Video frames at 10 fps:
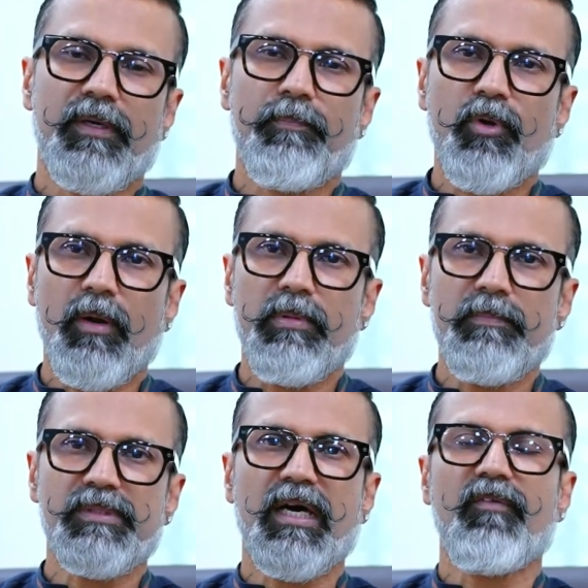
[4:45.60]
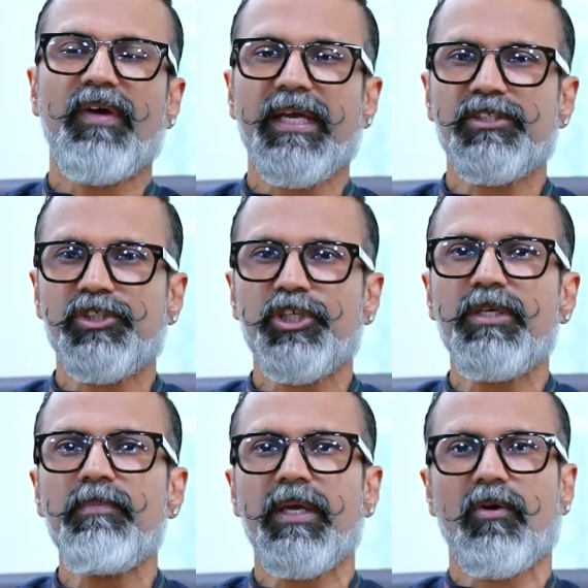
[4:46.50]
problems are
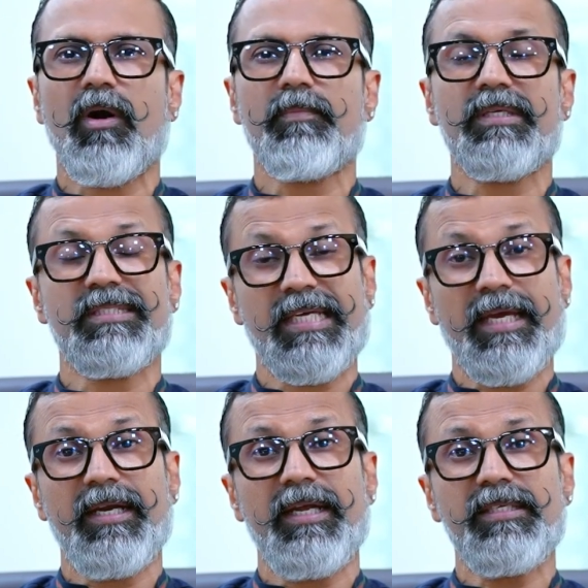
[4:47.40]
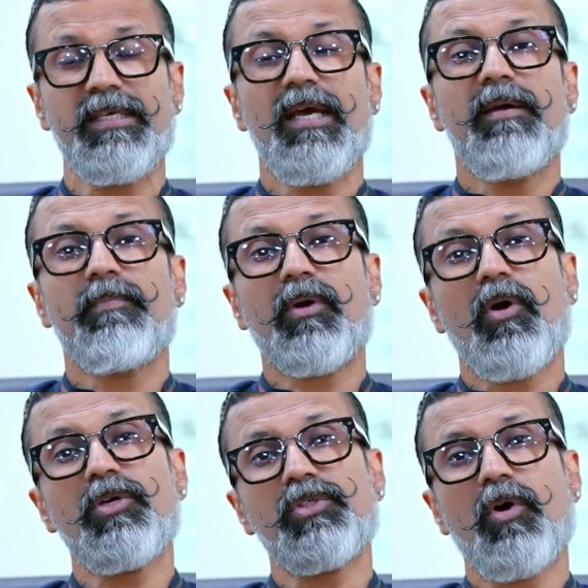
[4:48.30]
extremely common. Second is
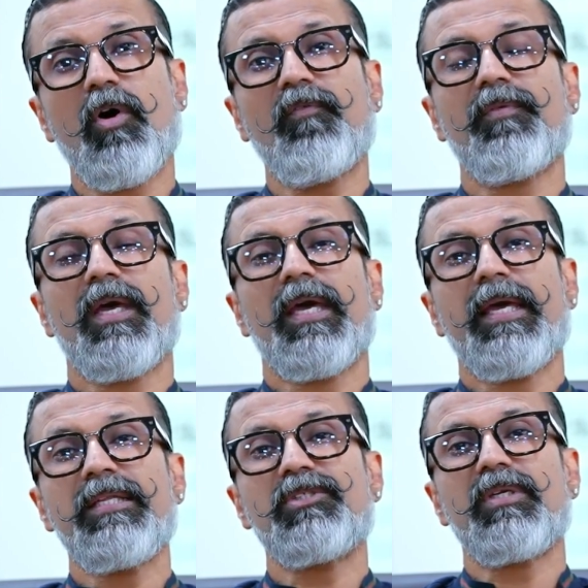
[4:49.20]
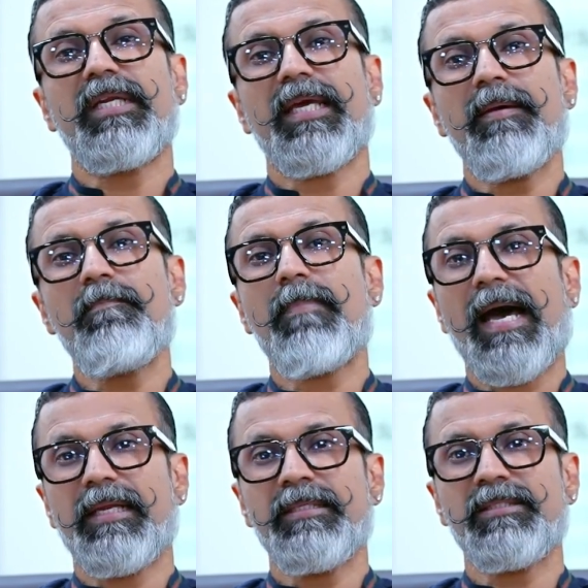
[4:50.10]
because of insulin
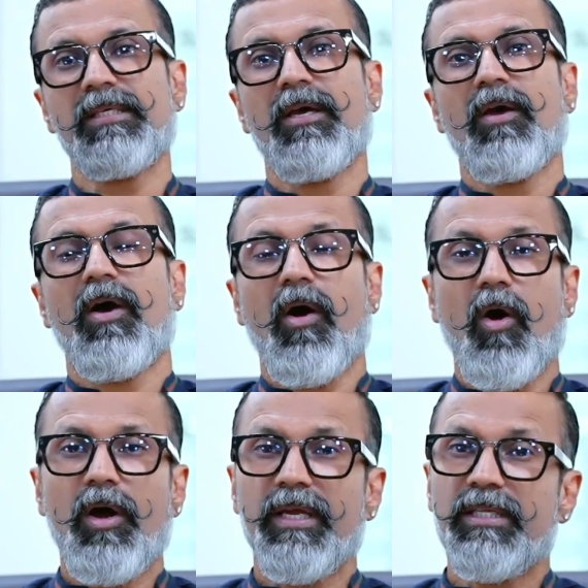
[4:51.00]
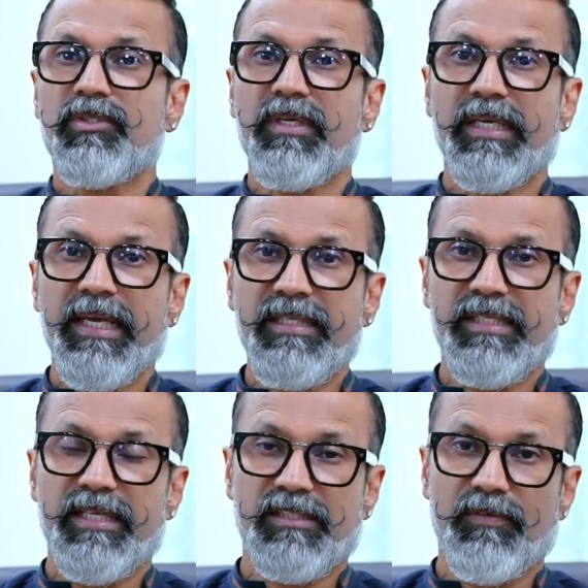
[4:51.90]
imbalance or insulin
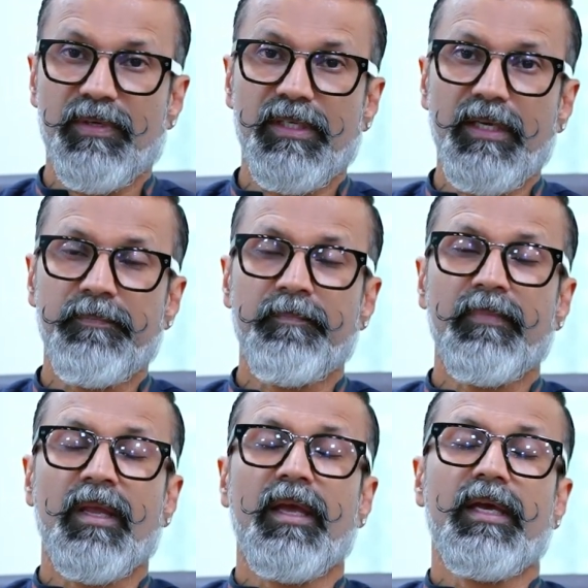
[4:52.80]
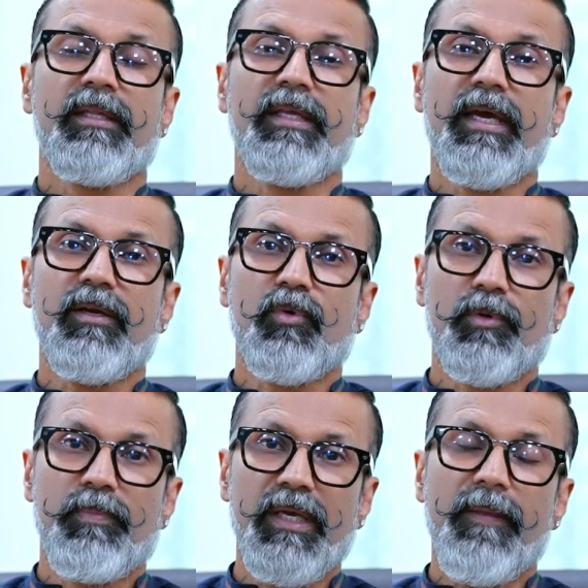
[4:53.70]
insensitivity, there
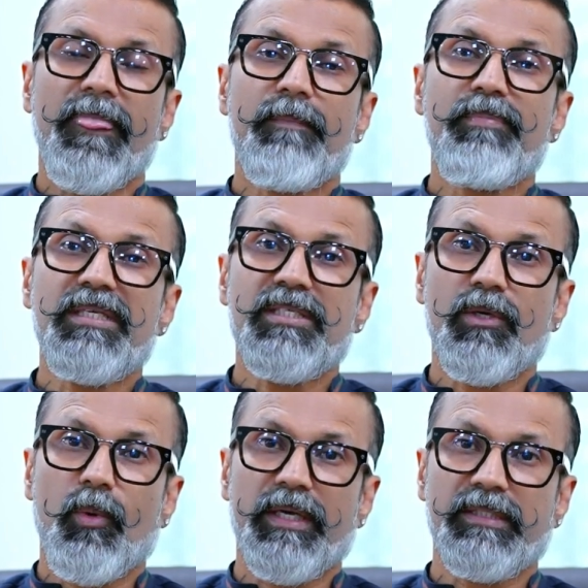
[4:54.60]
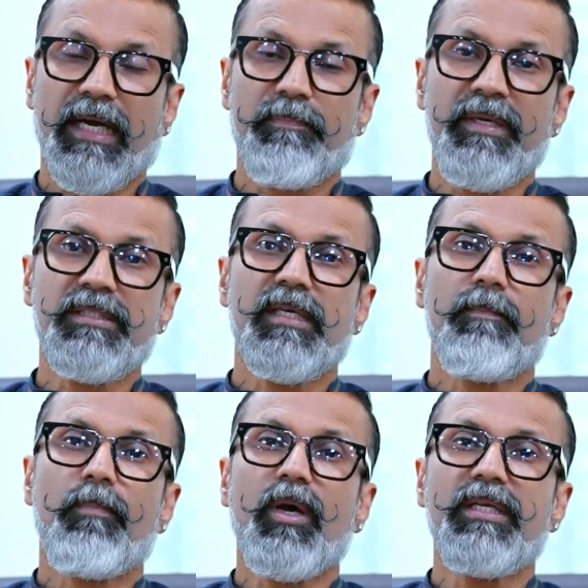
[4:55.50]
could be PCOS, that means
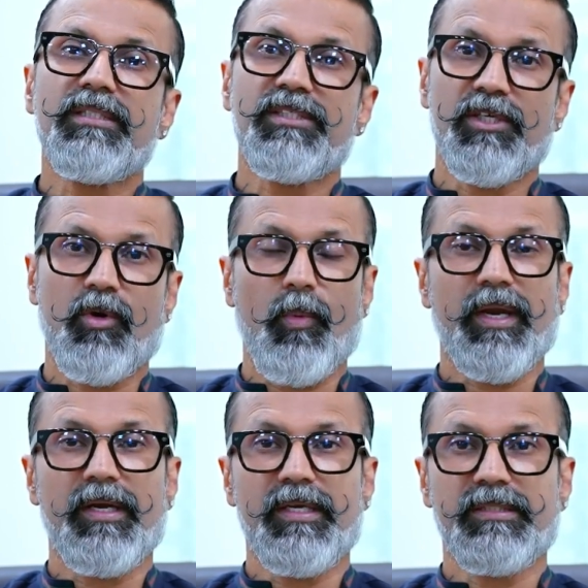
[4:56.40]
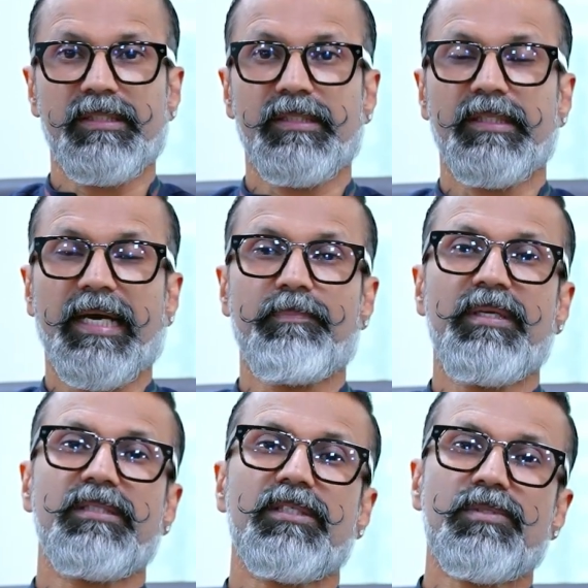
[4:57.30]
polycystic ovarian disease. That
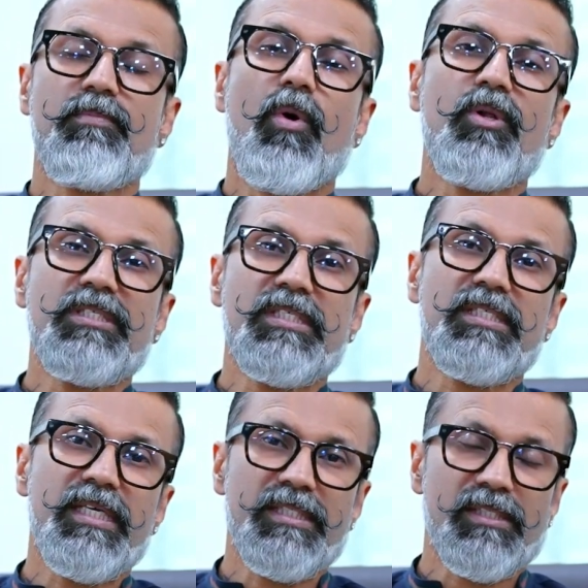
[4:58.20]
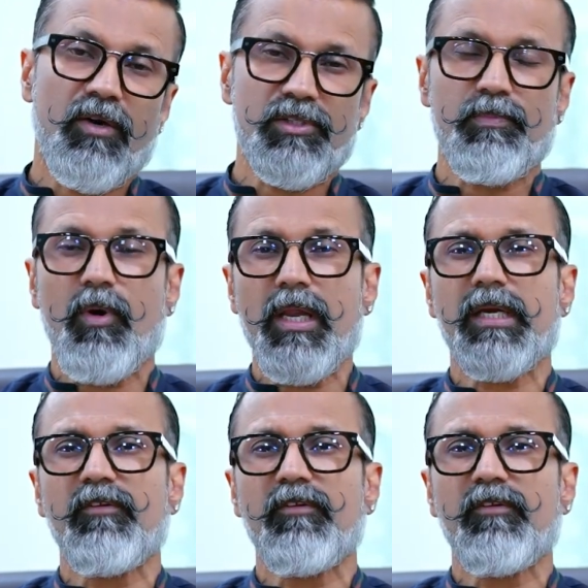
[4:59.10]
means small cyst or small little